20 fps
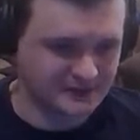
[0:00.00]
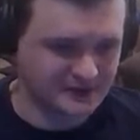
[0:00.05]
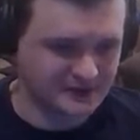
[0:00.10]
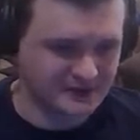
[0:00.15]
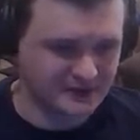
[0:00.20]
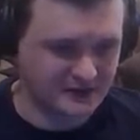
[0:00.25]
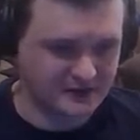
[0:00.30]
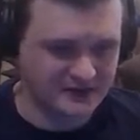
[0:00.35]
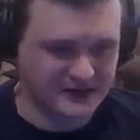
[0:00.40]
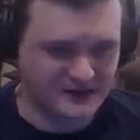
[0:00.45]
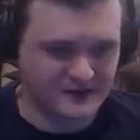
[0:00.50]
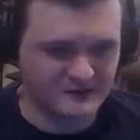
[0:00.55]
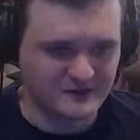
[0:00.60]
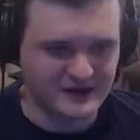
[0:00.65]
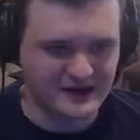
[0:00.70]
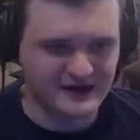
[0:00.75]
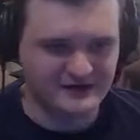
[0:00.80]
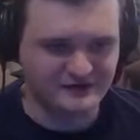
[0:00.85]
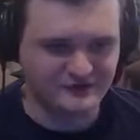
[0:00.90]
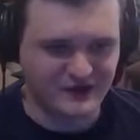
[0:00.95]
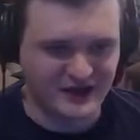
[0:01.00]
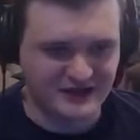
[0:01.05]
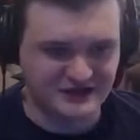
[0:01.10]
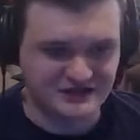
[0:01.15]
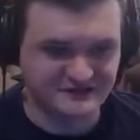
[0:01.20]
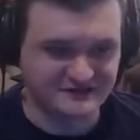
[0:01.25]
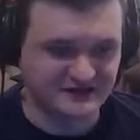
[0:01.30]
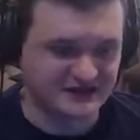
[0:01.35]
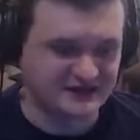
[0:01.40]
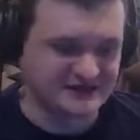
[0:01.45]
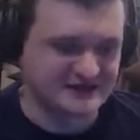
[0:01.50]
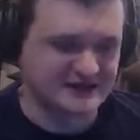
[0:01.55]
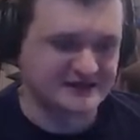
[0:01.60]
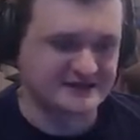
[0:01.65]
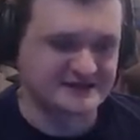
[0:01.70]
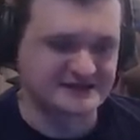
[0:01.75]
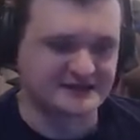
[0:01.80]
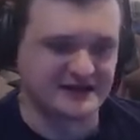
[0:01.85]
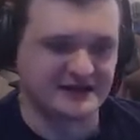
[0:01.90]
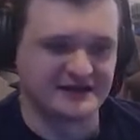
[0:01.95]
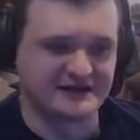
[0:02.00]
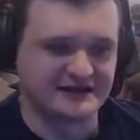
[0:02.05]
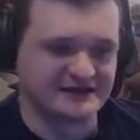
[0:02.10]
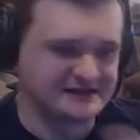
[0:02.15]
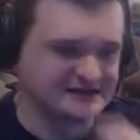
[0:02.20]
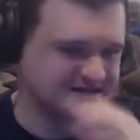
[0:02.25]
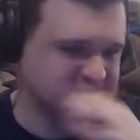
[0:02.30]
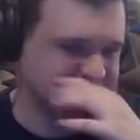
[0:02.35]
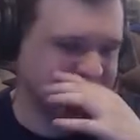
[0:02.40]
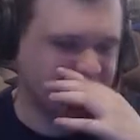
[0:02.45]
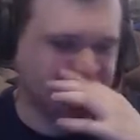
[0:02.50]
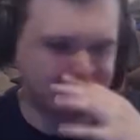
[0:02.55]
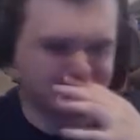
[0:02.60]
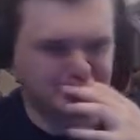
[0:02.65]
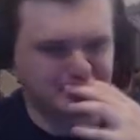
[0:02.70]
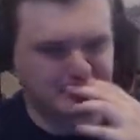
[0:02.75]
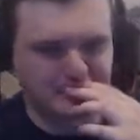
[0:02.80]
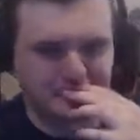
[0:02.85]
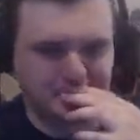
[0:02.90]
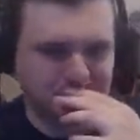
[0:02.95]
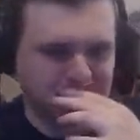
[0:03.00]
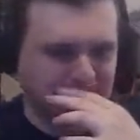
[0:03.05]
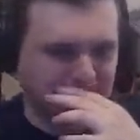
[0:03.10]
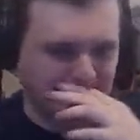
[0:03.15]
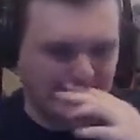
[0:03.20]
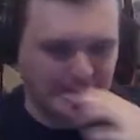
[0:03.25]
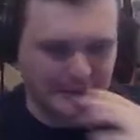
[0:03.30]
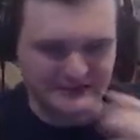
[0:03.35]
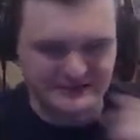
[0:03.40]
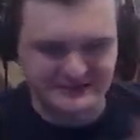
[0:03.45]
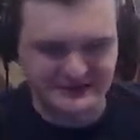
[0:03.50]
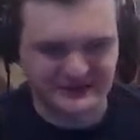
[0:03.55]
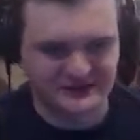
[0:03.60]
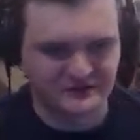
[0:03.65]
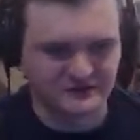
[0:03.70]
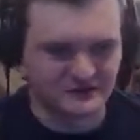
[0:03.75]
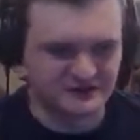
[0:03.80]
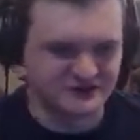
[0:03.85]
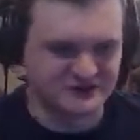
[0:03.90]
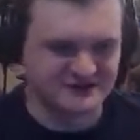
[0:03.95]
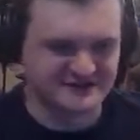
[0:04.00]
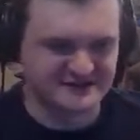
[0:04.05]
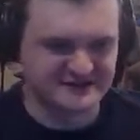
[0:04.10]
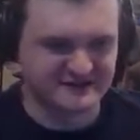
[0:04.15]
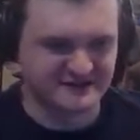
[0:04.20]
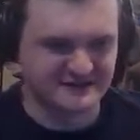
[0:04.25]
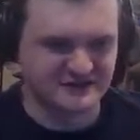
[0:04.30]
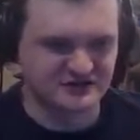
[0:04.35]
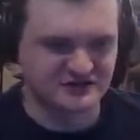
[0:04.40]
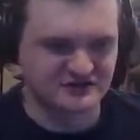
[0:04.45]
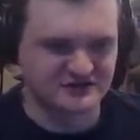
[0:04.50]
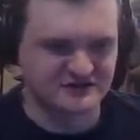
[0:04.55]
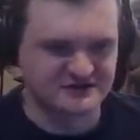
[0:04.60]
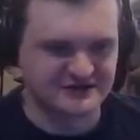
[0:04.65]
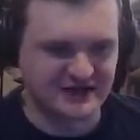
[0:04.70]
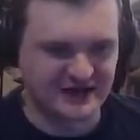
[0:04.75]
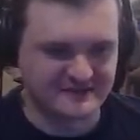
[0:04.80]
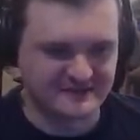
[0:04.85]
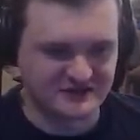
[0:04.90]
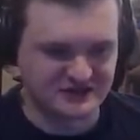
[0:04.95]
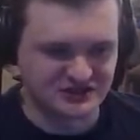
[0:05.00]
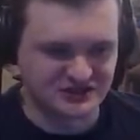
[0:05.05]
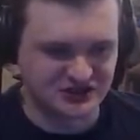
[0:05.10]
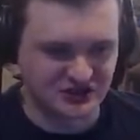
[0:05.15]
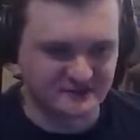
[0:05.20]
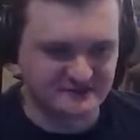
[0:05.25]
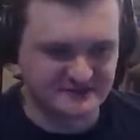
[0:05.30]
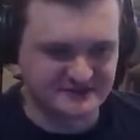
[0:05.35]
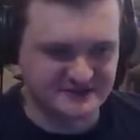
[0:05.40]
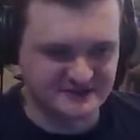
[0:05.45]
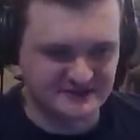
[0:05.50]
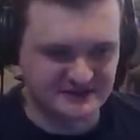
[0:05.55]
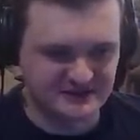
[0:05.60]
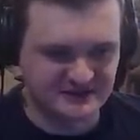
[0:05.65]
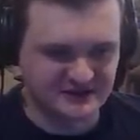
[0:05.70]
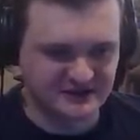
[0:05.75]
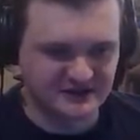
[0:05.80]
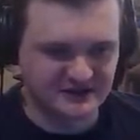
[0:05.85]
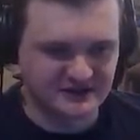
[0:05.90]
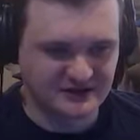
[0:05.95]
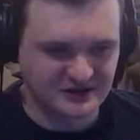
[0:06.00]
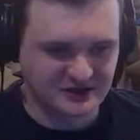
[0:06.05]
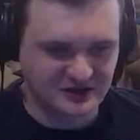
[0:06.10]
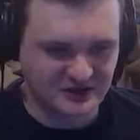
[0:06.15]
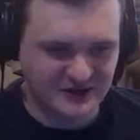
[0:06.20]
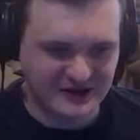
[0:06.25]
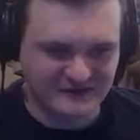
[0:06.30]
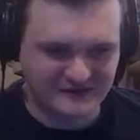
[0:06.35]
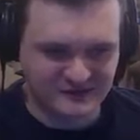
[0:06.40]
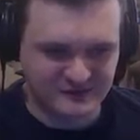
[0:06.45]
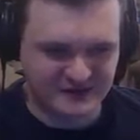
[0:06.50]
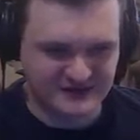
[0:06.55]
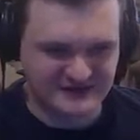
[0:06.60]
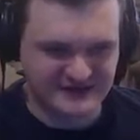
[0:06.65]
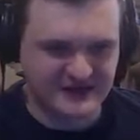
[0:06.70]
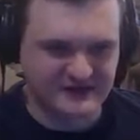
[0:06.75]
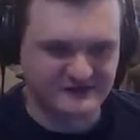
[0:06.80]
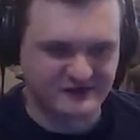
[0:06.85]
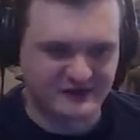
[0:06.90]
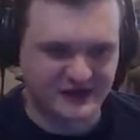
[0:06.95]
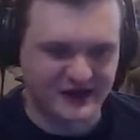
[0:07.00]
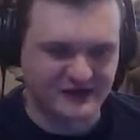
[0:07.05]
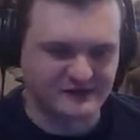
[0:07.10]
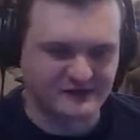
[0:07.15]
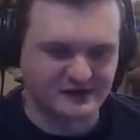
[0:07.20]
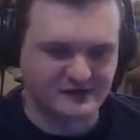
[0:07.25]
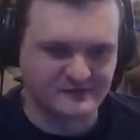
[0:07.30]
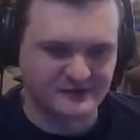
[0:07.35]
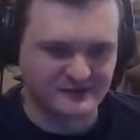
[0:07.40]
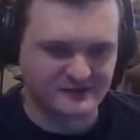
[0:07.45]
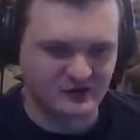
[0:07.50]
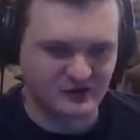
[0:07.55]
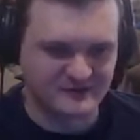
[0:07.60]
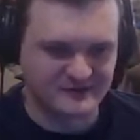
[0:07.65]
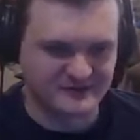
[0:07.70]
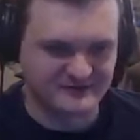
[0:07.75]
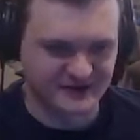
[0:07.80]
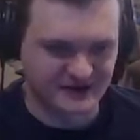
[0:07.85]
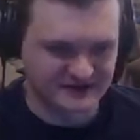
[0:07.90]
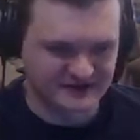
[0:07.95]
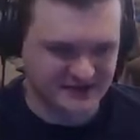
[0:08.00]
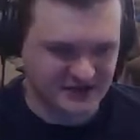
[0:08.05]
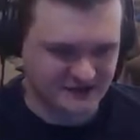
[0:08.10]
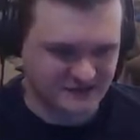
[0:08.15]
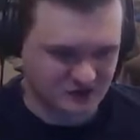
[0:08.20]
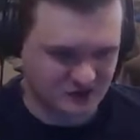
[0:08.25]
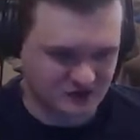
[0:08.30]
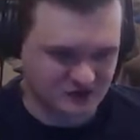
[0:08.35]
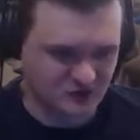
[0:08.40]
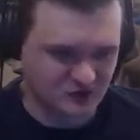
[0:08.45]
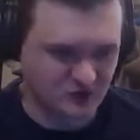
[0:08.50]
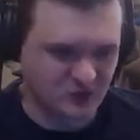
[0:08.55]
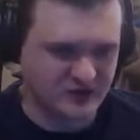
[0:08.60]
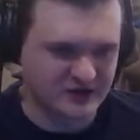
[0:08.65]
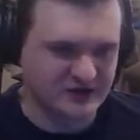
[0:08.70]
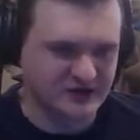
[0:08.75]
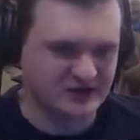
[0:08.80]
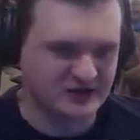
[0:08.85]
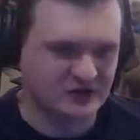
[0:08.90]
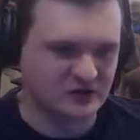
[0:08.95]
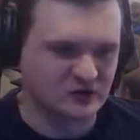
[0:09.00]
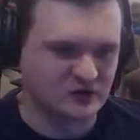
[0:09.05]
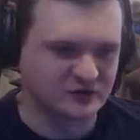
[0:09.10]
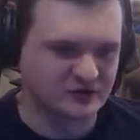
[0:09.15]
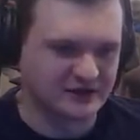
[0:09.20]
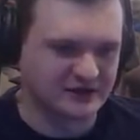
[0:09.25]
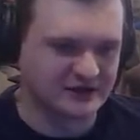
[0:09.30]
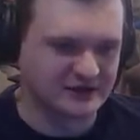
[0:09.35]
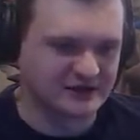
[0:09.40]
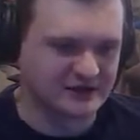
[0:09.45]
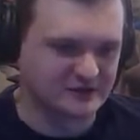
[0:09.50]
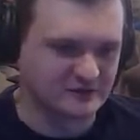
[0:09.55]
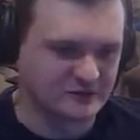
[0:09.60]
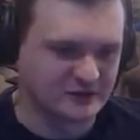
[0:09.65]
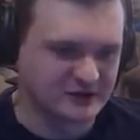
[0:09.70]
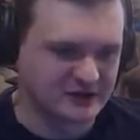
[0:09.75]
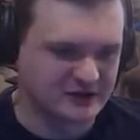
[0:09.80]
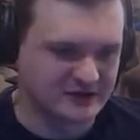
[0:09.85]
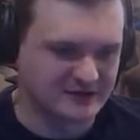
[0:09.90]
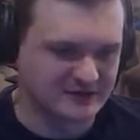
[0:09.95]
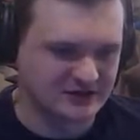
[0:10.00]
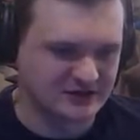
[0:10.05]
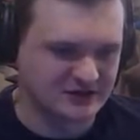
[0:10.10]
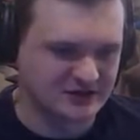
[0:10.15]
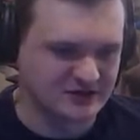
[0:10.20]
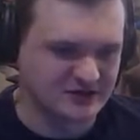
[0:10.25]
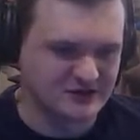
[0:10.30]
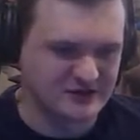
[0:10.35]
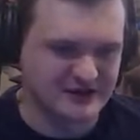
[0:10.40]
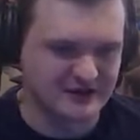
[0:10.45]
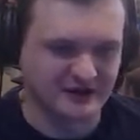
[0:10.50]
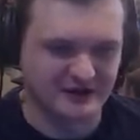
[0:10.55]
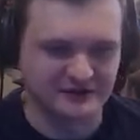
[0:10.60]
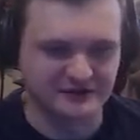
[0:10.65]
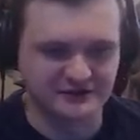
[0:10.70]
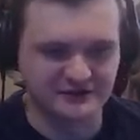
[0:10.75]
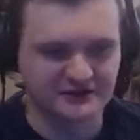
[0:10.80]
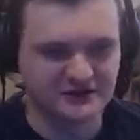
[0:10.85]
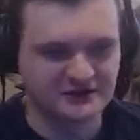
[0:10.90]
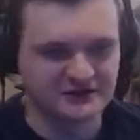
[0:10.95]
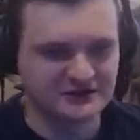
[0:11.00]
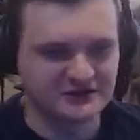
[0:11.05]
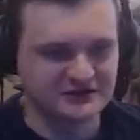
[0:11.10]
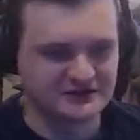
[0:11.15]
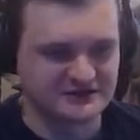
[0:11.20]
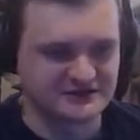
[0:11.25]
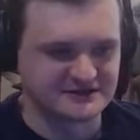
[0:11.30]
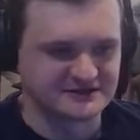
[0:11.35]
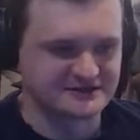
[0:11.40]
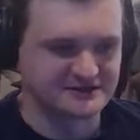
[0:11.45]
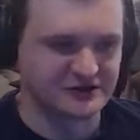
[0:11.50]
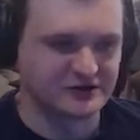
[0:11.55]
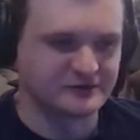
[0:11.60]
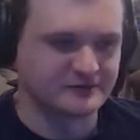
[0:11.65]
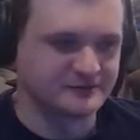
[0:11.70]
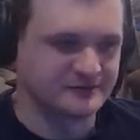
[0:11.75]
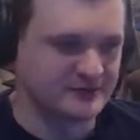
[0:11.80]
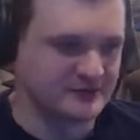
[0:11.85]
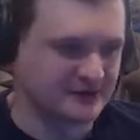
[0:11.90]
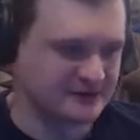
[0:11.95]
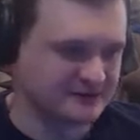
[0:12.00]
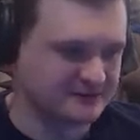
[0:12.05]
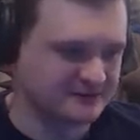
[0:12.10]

Then we actually have to get down the slide. It's not the hardest slide in the world, you just have to make sure you time these jumps. You don't have to press A for that long, but if you want to be very safe, you can really hold A and really make sure you get on to the slope here.